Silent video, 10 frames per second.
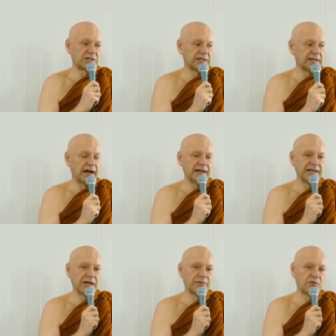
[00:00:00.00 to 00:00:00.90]
the
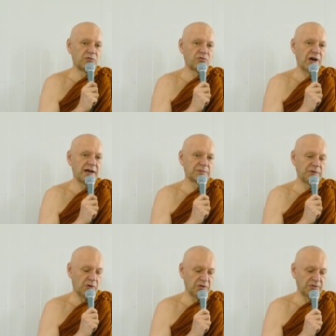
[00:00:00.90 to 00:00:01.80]
idea of
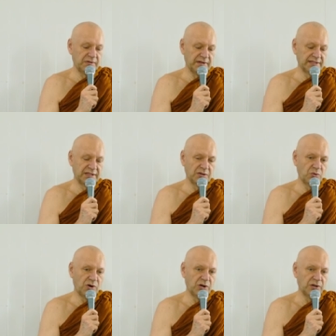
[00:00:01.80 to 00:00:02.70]
grasping onto things in the
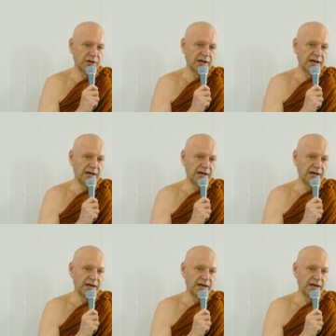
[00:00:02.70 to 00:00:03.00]
world, uh,